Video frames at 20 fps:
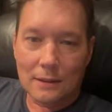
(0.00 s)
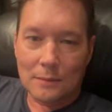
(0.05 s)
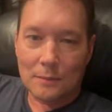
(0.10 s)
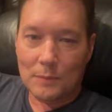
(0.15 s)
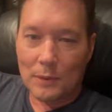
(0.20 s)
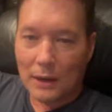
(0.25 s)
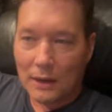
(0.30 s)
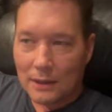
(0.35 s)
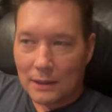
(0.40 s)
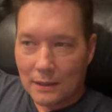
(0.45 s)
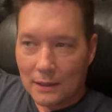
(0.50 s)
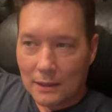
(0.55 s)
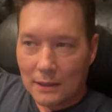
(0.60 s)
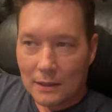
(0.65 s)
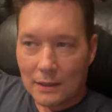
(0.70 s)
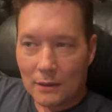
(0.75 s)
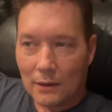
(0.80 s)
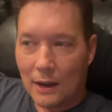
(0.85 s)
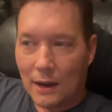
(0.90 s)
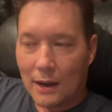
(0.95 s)
But
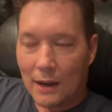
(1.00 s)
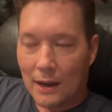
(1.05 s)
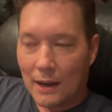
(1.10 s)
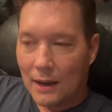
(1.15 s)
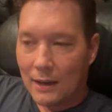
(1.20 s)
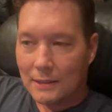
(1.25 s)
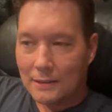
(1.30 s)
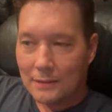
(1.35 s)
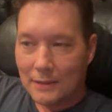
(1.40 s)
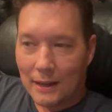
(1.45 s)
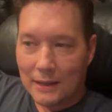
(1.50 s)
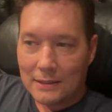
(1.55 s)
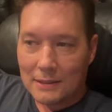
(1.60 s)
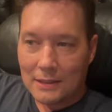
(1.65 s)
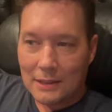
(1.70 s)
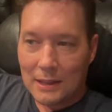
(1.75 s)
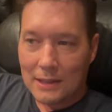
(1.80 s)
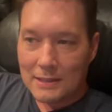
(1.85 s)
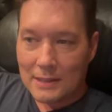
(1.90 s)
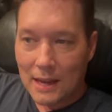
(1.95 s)
you know, I, I,
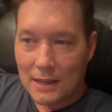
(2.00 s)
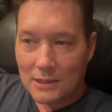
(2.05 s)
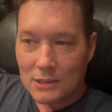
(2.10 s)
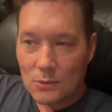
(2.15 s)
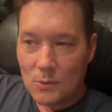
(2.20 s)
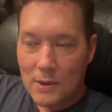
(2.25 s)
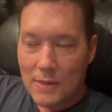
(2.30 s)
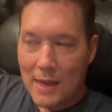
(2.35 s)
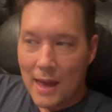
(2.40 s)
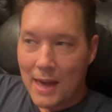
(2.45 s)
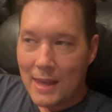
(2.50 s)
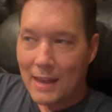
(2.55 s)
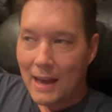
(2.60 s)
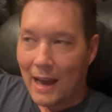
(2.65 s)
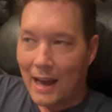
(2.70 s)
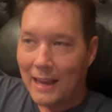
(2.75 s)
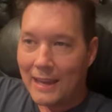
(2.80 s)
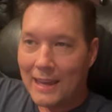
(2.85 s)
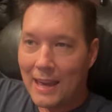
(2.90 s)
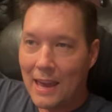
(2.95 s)
he's not doing
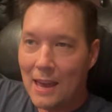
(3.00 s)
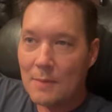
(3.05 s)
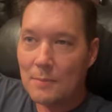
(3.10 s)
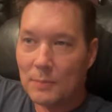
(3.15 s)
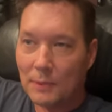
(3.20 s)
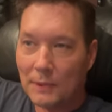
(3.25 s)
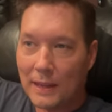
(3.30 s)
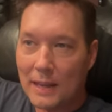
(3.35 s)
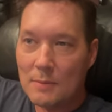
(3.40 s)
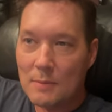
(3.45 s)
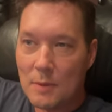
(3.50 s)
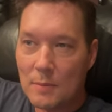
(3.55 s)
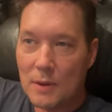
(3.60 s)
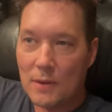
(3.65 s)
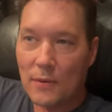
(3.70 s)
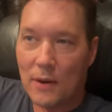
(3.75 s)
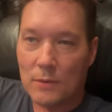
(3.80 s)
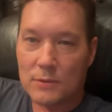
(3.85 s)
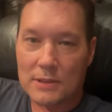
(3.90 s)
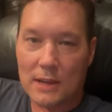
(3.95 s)
that. I can't blame him
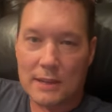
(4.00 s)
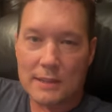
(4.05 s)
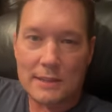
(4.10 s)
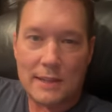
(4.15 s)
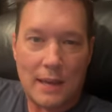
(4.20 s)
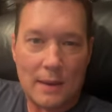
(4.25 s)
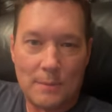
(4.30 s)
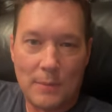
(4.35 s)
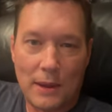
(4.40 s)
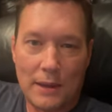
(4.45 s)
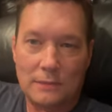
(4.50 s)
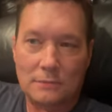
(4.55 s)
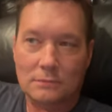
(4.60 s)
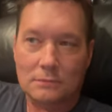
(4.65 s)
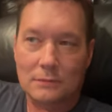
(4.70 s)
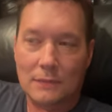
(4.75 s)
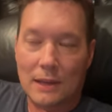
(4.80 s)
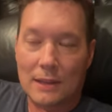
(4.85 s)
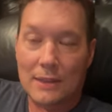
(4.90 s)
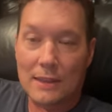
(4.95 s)
if I was on his
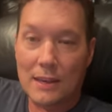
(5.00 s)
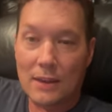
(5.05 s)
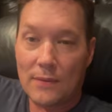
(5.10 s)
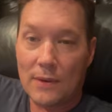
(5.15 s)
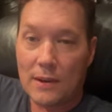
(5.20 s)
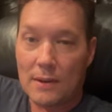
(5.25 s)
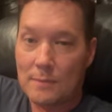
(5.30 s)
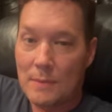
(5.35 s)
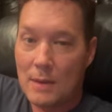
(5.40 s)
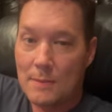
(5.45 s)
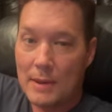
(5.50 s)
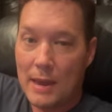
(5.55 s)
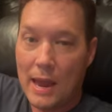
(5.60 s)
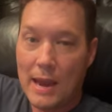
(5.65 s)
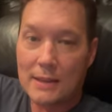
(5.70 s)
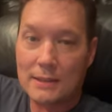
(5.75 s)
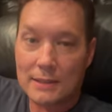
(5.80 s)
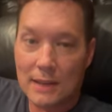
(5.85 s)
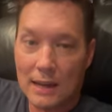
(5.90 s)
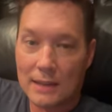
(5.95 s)
campaign. I think if I maybe
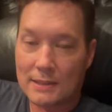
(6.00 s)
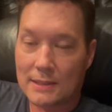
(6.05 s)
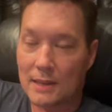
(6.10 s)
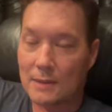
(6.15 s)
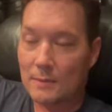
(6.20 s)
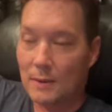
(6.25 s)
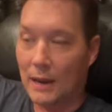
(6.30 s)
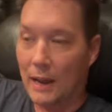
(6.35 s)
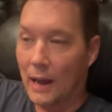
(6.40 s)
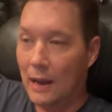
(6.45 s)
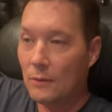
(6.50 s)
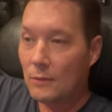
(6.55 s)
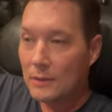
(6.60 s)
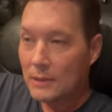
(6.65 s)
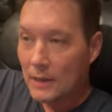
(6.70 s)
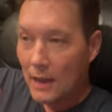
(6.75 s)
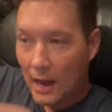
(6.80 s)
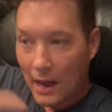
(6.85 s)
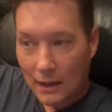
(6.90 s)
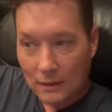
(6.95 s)
Hayden's on his campaign, I
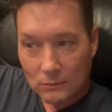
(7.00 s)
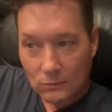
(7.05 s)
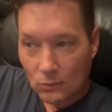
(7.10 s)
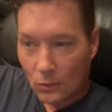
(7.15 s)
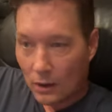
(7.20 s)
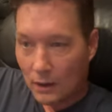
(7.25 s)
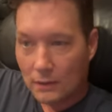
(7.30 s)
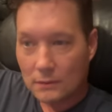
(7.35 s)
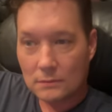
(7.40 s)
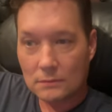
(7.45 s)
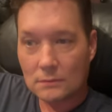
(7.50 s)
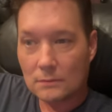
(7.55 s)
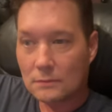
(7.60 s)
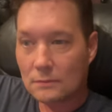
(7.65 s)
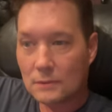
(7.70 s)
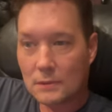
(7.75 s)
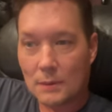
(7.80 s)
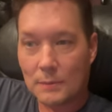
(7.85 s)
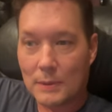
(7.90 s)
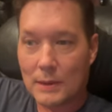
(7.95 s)
would not
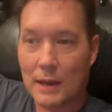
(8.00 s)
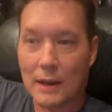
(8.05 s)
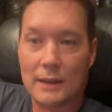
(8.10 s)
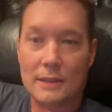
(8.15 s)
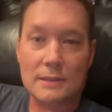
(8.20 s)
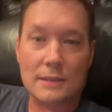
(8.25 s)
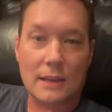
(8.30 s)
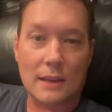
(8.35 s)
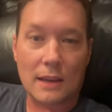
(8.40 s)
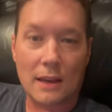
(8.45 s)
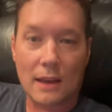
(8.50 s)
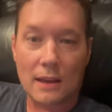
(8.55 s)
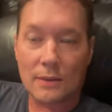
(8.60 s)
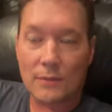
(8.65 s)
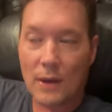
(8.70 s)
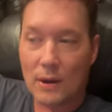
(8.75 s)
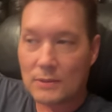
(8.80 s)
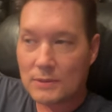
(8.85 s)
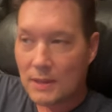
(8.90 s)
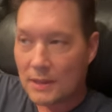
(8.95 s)
want to be on his.
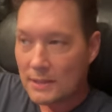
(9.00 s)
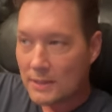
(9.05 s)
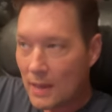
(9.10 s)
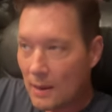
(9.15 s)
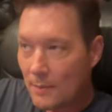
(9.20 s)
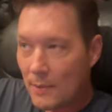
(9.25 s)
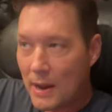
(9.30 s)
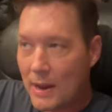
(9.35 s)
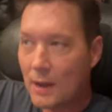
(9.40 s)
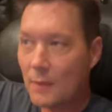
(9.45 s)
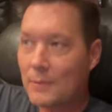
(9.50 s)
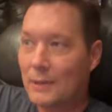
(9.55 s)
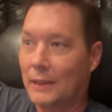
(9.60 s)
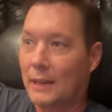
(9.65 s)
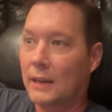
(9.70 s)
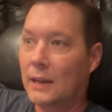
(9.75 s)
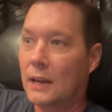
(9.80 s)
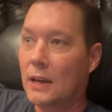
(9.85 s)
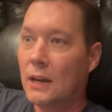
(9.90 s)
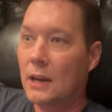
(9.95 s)
If I was on his campaign, I'd be
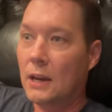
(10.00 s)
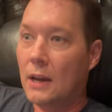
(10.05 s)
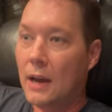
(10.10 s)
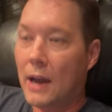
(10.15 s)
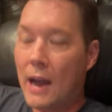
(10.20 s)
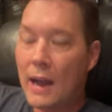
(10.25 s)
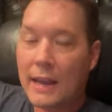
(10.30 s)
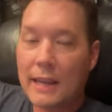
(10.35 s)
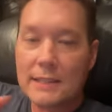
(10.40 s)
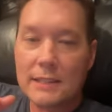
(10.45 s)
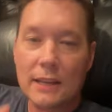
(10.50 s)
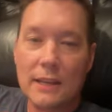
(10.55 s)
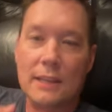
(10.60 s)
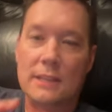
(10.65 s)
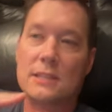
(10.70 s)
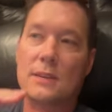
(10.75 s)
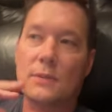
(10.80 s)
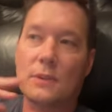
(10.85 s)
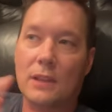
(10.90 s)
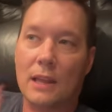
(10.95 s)
like, I can tell you
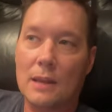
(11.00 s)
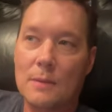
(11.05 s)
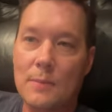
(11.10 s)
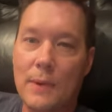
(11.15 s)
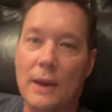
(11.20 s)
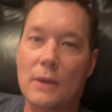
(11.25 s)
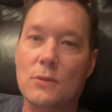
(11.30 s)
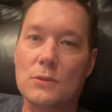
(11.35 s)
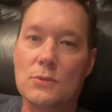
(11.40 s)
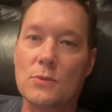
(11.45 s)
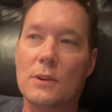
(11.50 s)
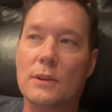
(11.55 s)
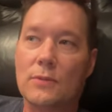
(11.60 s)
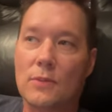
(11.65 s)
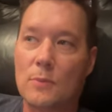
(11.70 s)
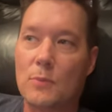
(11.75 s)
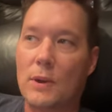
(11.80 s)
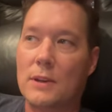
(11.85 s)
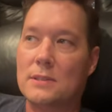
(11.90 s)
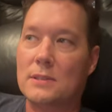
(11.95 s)
this: if Glenn Beck was running
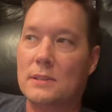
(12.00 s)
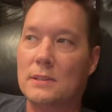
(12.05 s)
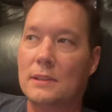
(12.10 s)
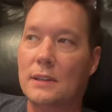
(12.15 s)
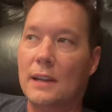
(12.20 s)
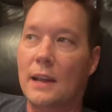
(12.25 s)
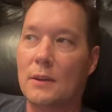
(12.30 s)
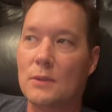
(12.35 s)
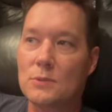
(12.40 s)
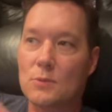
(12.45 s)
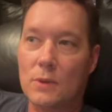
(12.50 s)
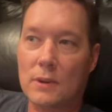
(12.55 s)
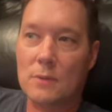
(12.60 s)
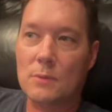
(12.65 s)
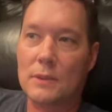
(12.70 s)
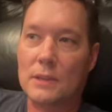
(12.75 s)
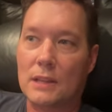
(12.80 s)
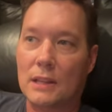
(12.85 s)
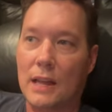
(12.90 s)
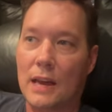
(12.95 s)
for president and I was working
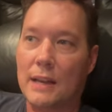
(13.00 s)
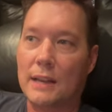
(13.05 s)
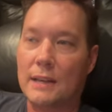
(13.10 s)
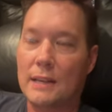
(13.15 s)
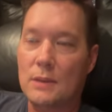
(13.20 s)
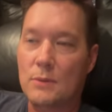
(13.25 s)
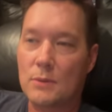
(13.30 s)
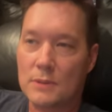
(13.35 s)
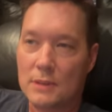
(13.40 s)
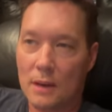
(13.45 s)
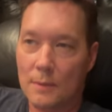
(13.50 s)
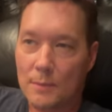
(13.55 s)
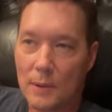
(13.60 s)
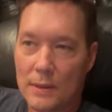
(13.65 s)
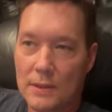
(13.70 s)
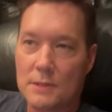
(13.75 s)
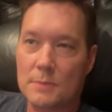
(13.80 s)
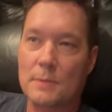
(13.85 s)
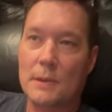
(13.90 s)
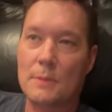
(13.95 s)
with Glenn and he was up by
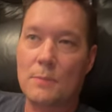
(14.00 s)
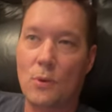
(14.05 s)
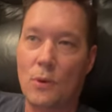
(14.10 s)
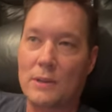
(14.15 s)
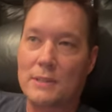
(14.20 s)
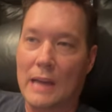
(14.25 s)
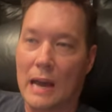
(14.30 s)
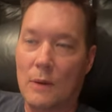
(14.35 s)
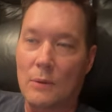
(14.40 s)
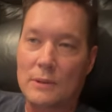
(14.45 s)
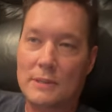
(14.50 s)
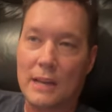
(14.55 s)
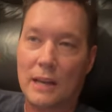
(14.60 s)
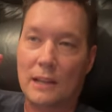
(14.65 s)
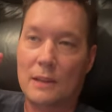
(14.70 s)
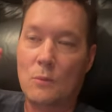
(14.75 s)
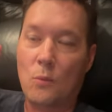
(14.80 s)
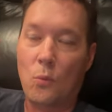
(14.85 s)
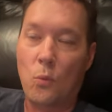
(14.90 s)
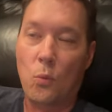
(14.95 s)
this many points, I would
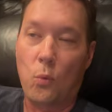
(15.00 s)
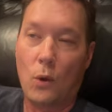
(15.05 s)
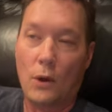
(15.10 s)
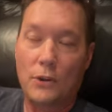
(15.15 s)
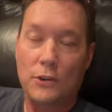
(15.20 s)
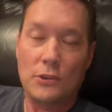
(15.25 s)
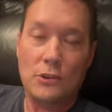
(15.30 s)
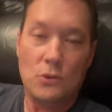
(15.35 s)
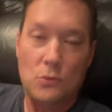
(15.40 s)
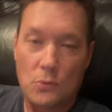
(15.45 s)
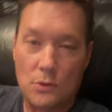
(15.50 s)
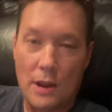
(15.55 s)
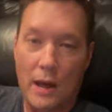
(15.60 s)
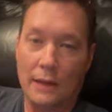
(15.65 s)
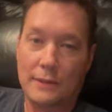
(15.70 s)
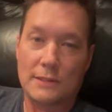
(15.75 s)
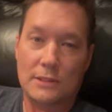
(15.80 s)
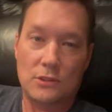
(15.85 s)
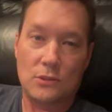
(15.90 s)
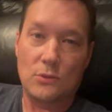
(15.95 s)
tell him, "What are you
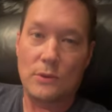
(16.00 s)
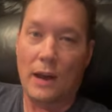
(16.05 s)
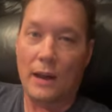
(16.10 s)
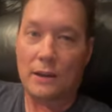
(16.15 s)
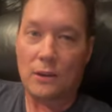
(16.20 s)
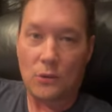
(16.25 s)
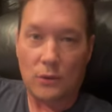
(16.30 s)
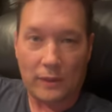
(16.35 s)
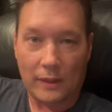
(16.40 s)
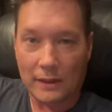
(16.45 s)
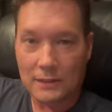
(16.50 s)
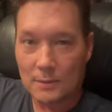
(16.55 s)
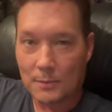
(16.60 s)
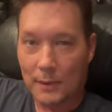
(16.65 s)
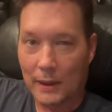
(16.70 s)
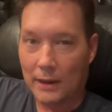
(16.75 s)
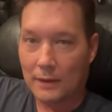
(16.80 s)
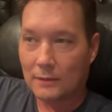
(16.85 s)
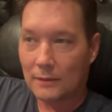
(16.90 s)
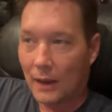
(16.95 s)
nuts? Do not go to that
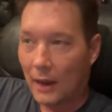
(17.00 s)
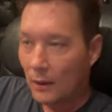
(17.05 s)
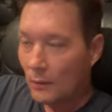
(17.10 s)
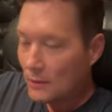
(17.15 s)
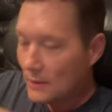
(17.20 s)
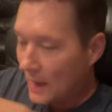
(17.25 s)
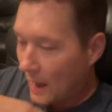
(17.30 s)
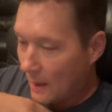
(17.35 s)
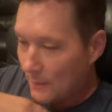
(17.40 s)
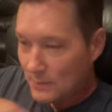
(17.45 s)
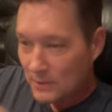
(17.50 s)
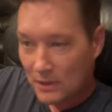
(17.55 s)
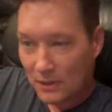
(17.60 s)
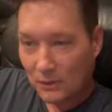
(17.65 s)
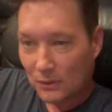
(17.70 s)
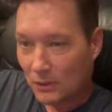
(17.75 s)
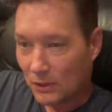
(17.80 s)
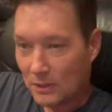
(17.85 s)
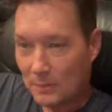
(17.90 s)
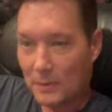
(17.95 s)
debate." I would
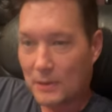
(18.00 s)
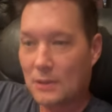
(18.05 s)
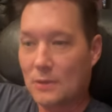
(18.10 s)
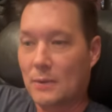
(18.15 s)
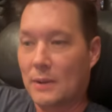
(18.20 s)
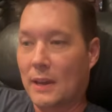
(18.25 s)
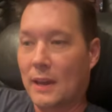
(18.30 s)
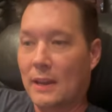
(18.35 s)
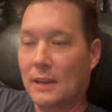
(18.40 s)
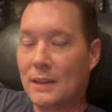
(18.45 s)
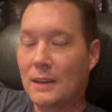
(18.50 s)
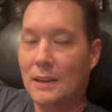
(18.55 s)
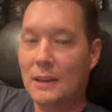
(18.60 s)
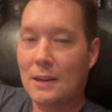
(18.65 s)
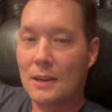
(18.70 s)
absolutely be doing it.